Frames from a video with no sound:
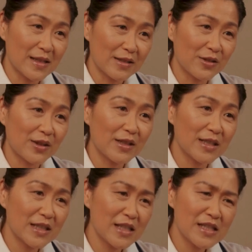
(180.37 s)
then
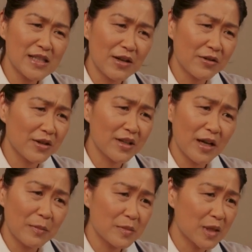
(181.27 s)
defrost it
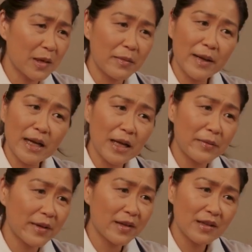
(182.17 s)
before
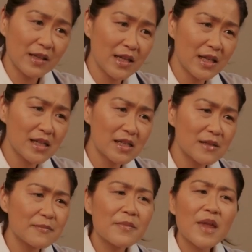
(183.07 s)
eating.
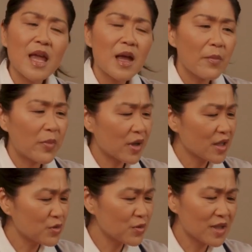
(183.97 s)
Using
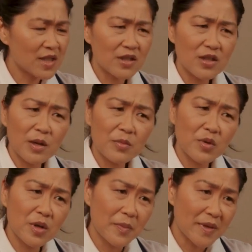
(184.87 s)
this method, you can
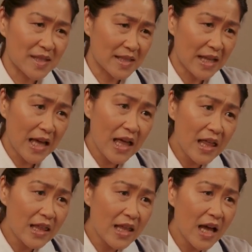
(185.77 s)
reduce
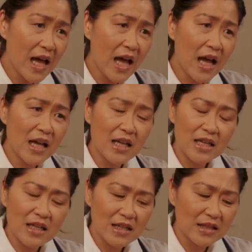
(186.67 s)
the rise in
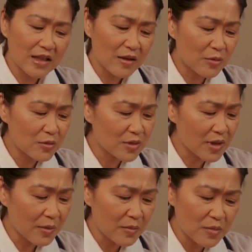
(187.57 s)
your blood sugar
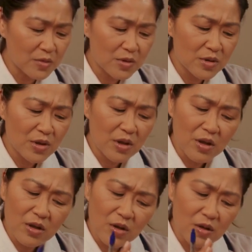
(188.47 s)
by up to
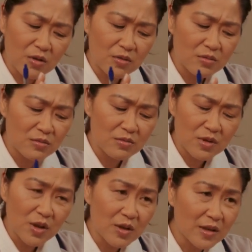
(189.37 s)

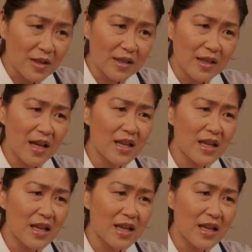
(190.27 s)
40%.